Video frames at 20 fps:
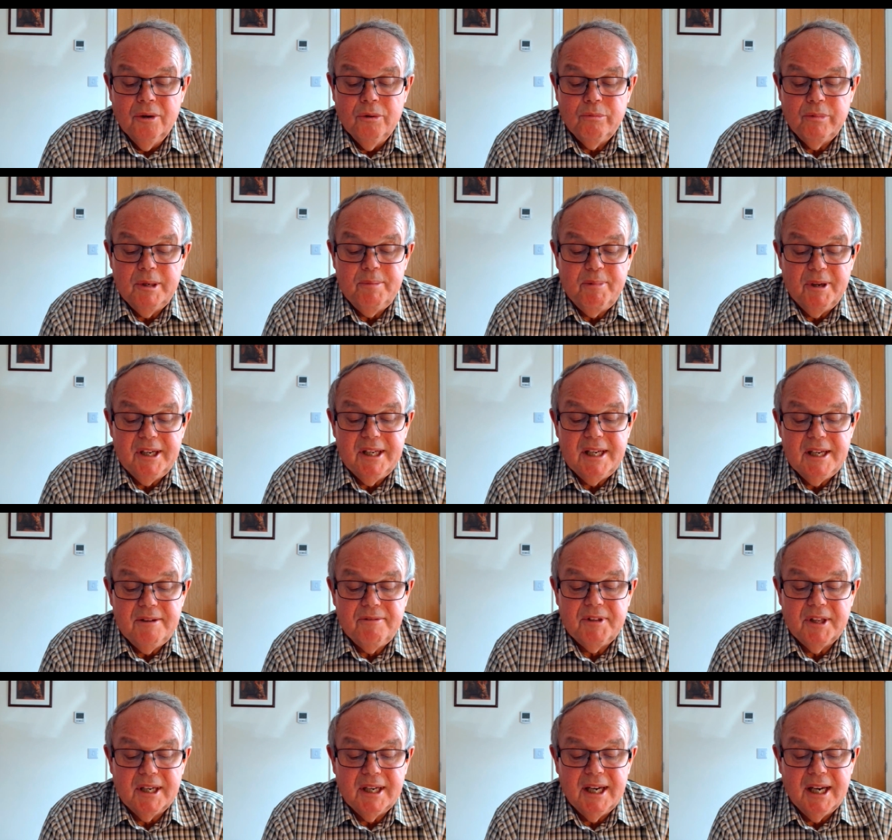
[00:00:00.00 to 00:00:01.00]
We believe
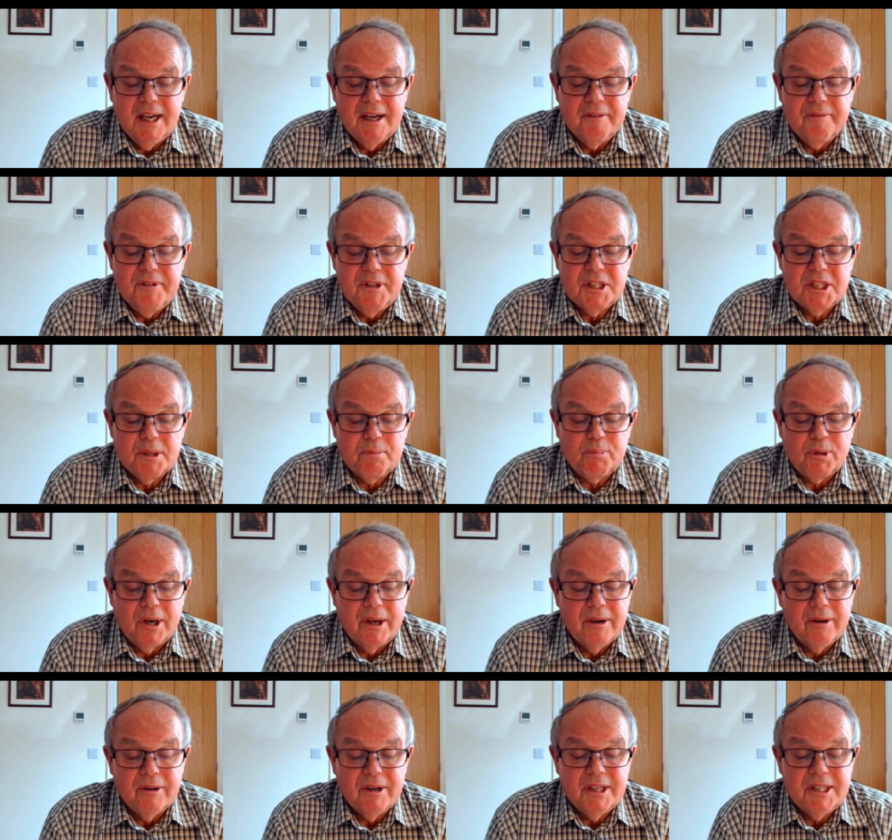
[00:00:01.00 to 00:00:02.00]
that love is the
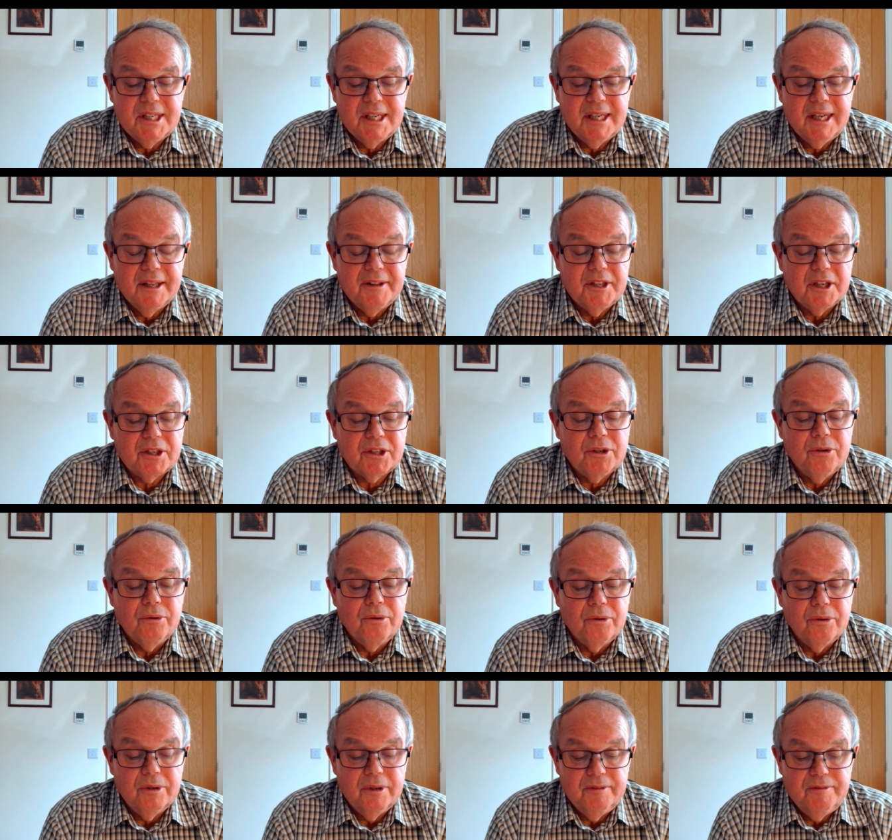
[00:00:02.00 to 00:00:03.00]
priority and the
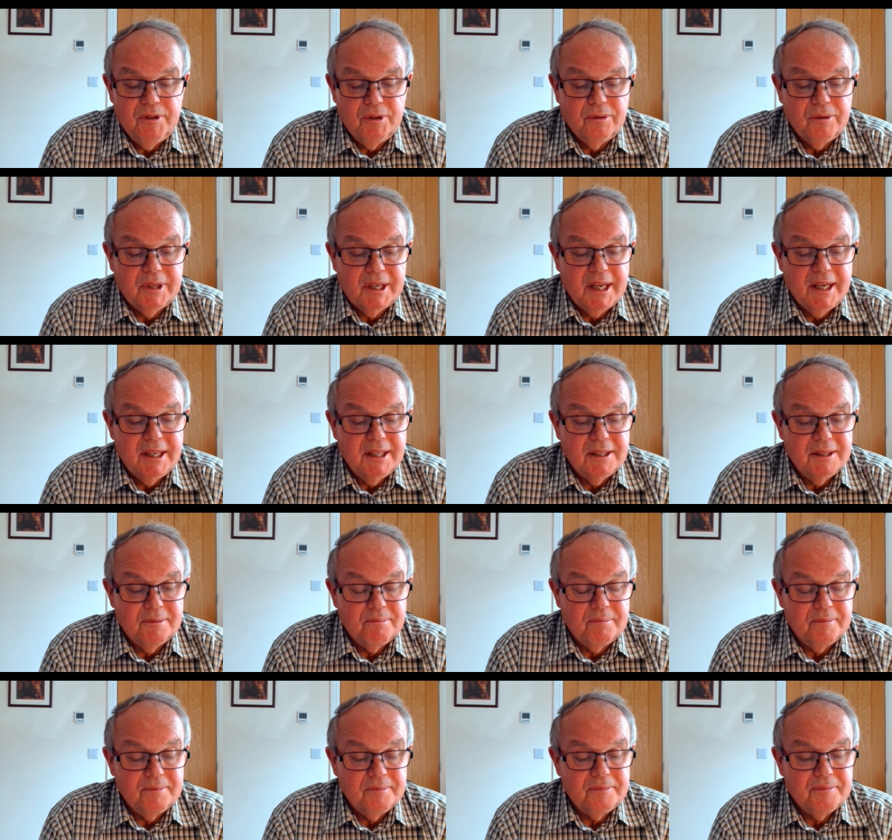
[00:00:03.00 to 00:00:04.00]
core of your
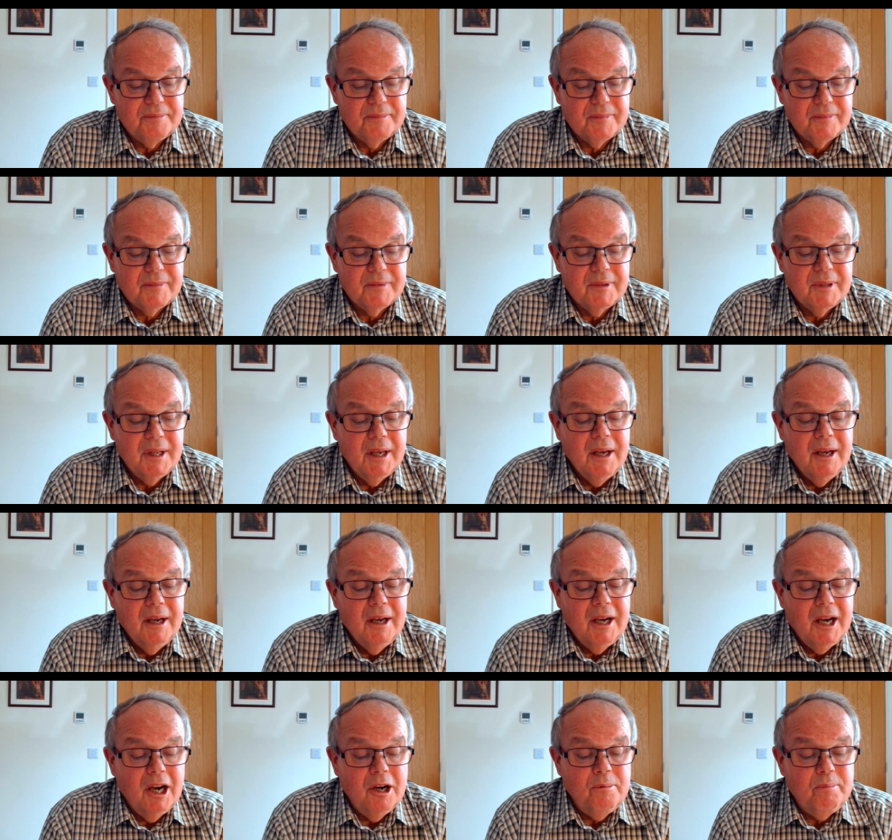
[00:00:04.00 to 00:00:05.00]
kingdom.
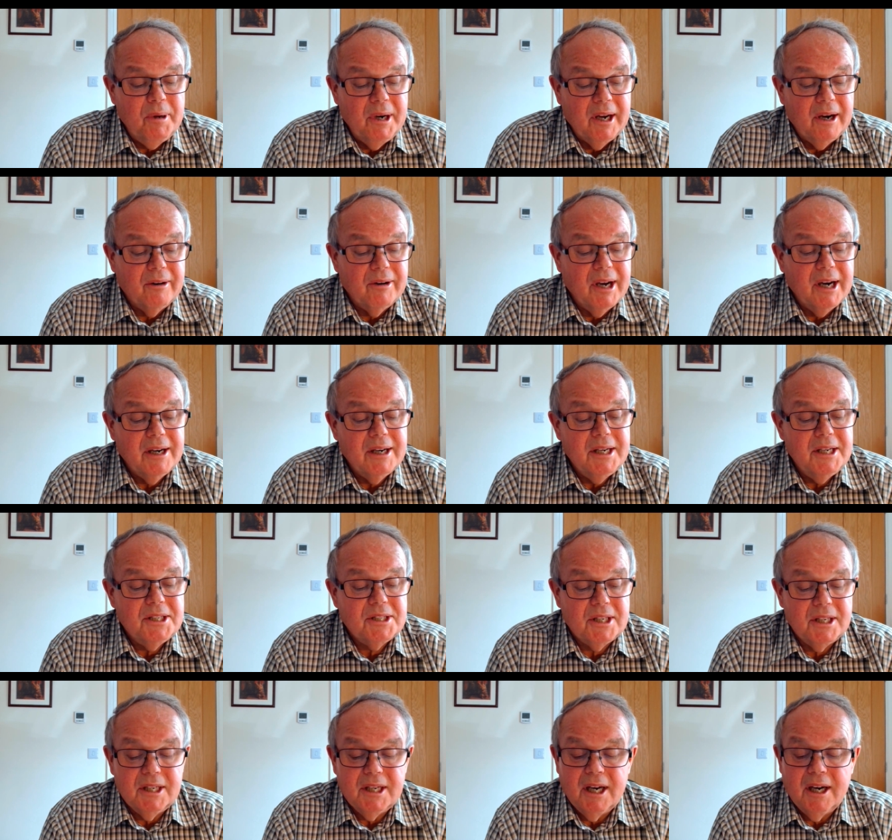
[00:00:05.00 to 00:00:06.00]
Open our eyes
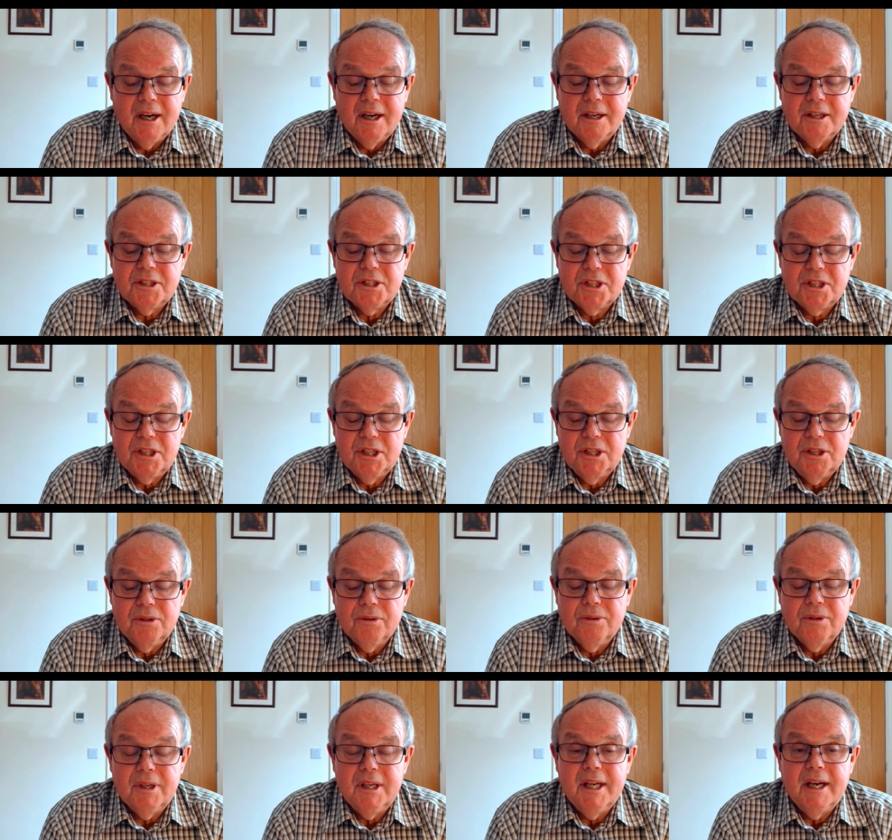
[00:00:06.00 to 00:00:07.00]
and hearts to
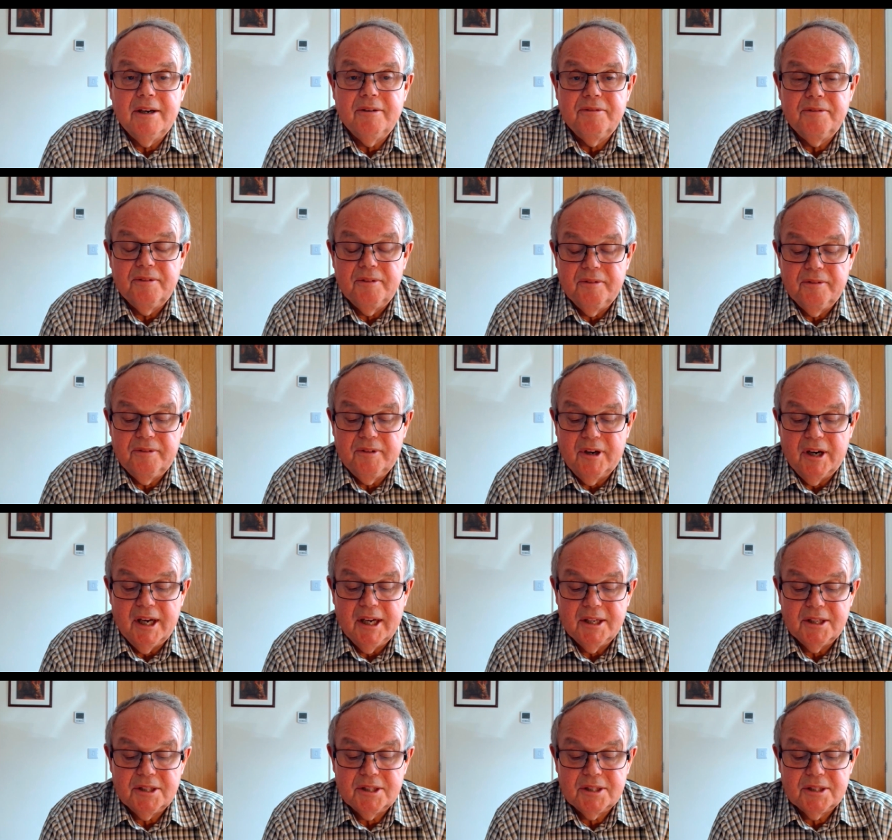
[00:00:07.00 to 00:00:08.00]
your love for
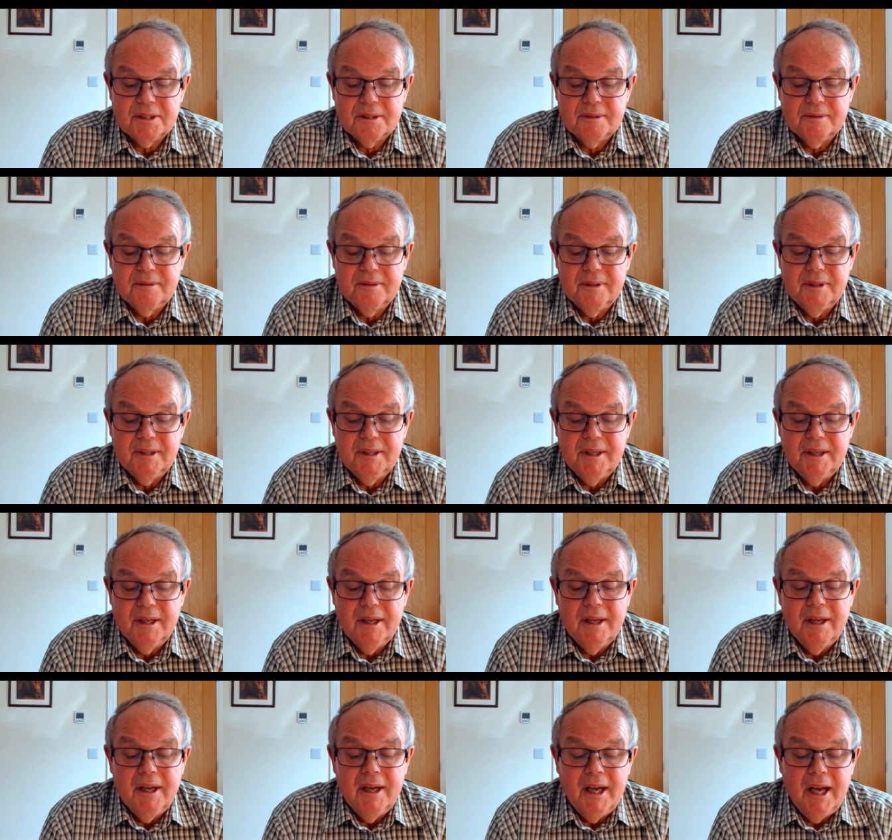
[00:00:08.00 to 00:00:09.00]
us.
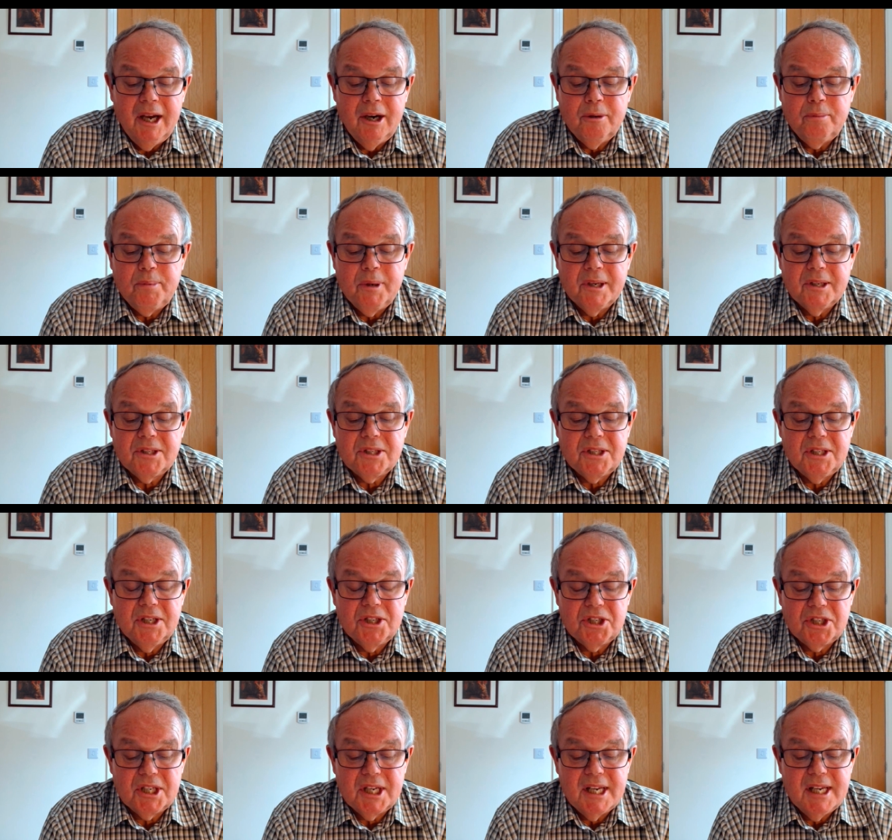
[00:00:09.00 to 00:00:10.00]
Help us to
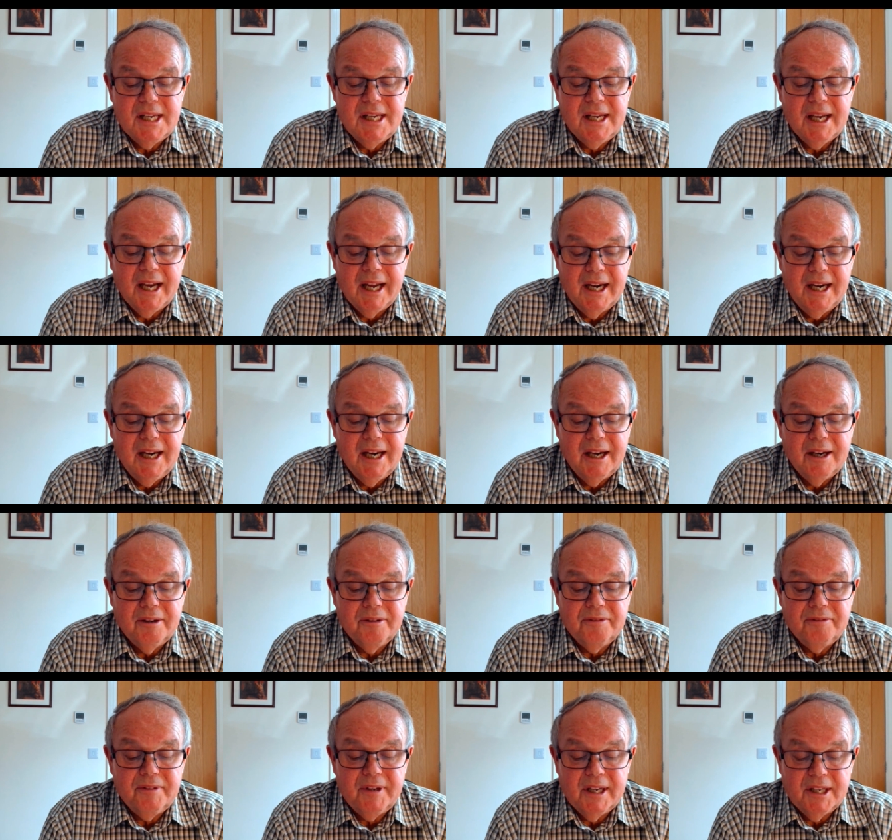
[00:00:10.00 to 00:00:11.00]
see and
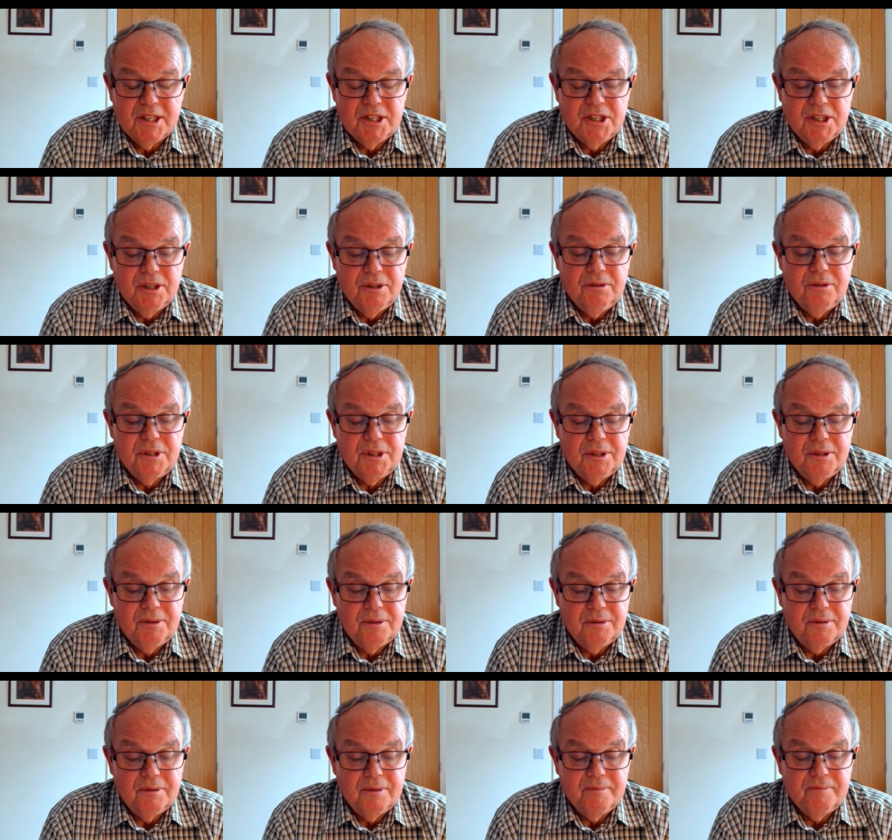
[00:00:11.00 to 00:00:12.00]
love as you
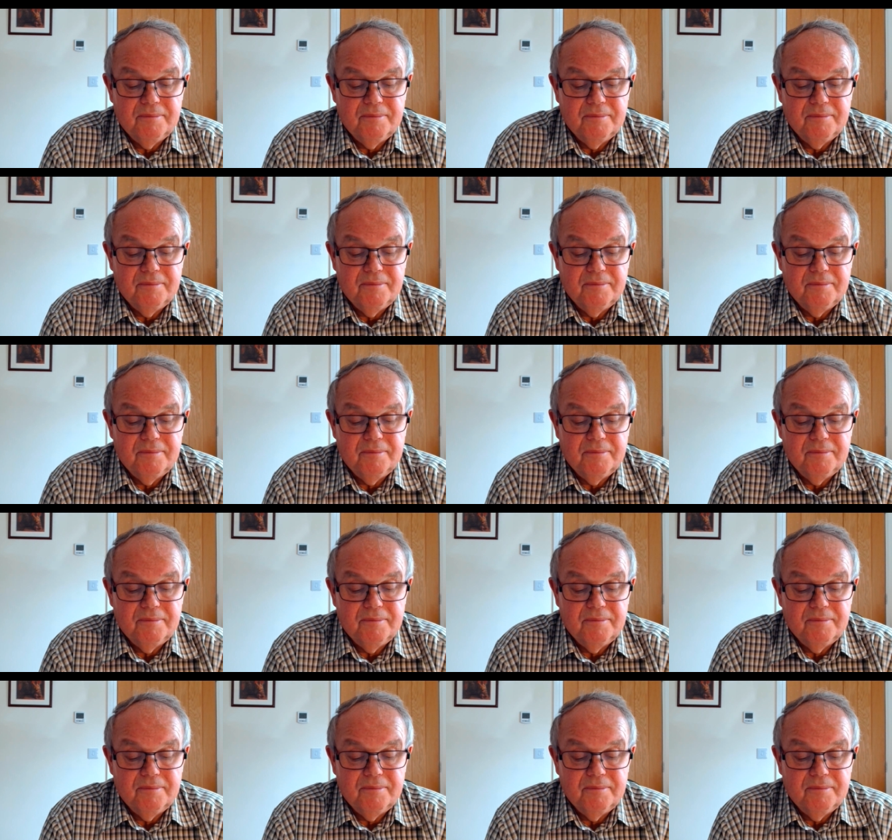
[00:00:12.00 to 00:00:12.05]
do.